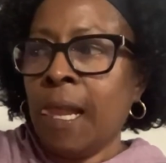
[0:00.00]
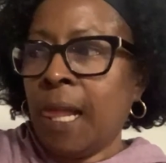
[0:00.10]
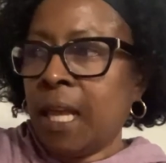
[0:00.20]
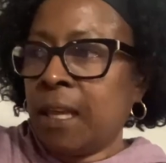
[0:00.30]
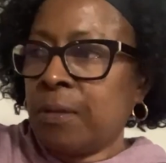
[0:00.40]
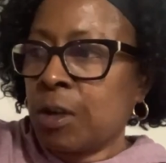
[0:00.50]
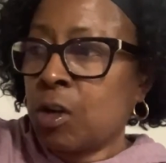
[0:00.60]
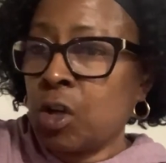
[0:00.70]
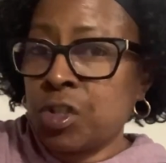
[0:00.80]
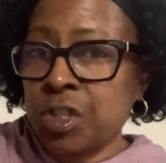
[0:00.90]
And the
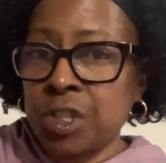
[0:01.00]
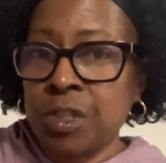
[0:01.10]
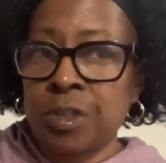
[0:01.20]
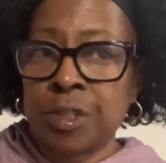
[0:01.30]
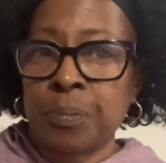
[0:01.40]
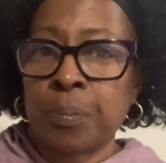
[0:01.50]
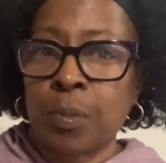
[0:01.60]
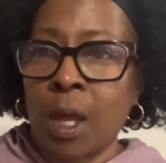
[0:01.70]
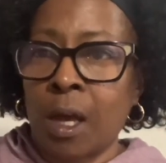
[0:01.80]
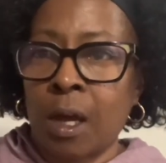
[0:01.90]
cushions,
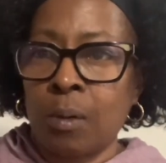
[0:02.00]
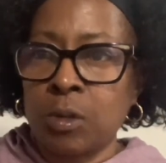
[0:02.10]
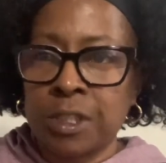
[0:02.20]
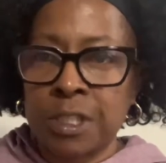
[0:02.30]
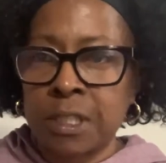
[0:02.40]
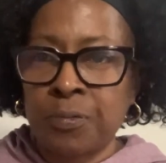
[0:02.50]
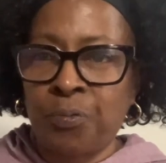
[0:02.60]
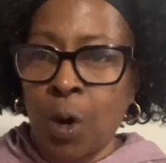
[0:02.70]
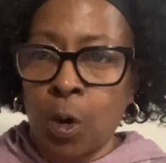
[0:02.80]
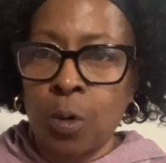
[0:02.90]
which is
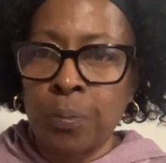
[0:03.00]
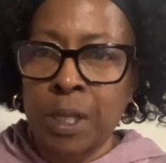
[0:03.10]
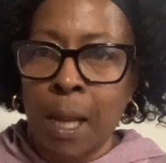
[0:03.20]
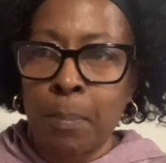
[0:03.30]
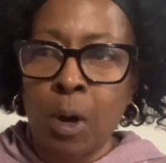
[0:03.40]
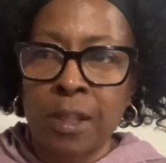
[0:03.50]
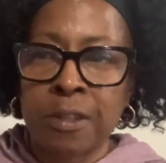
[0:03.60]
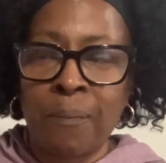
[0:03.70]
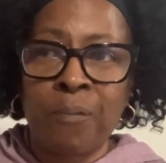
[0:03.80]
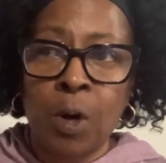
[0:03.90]
foam that I bought
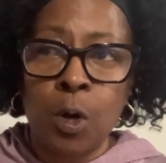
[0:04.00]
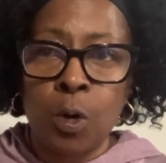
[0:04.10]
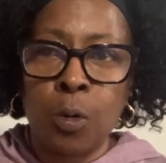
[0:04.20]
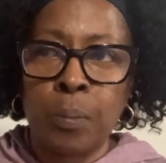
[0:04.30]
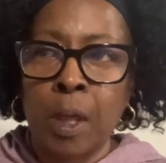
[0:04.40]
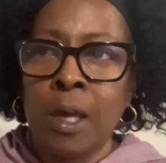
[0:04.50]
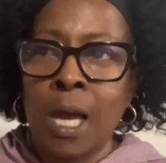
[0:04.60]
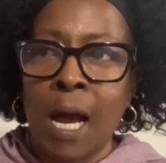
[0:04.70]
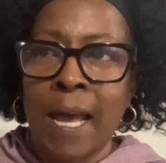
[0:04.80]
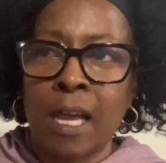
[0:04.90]
some foam.
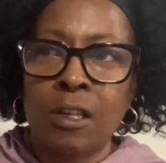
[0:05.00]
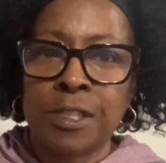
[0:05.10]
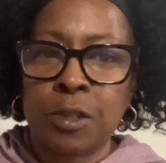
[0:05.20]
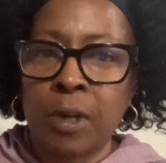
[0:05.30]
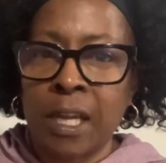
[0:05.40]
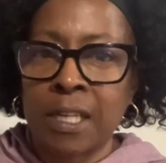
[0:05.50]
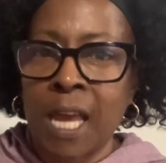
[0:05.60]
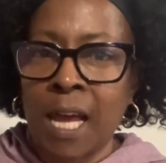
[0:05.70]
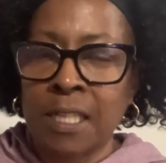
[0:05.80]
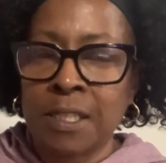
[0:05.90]
I also had
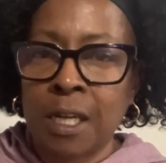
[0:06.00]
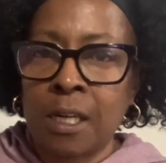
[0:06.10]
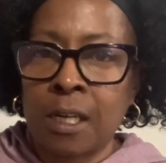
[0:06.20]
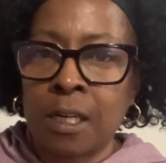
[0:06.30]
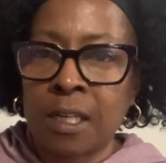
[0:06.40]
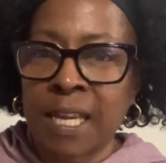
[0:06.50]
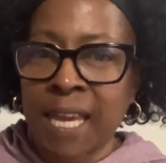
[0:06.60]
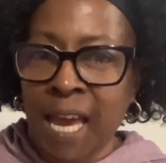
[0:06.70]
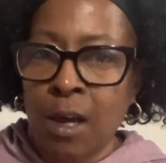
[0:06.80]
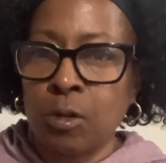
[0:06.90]
got a
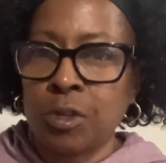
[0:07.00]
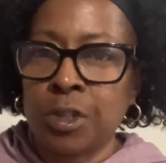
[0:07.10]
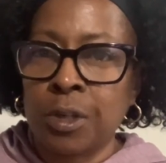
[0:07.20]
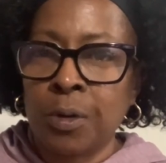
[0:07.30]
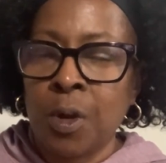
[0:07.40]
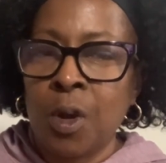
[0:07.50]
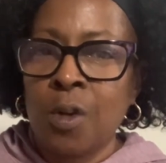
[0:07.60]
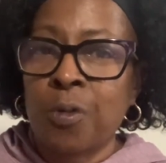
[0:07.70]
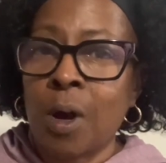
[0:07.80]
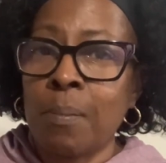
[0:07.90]
couch
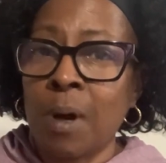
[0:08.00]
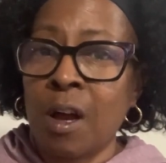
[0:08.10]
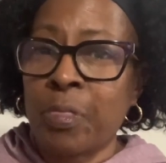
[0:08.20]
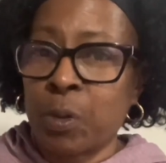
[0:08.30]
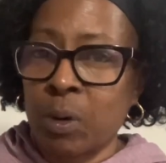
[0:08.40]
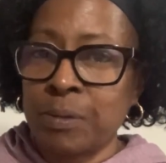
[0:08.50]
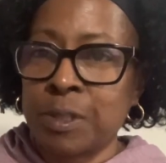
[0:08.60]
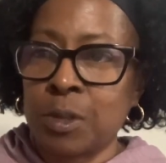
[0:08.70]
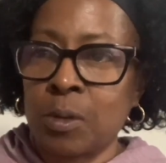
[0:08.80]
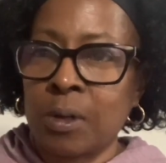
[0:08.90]
from a thrift
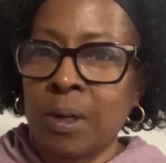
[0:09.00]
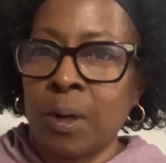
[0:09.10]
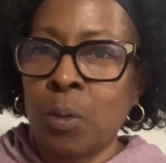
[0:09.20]
store.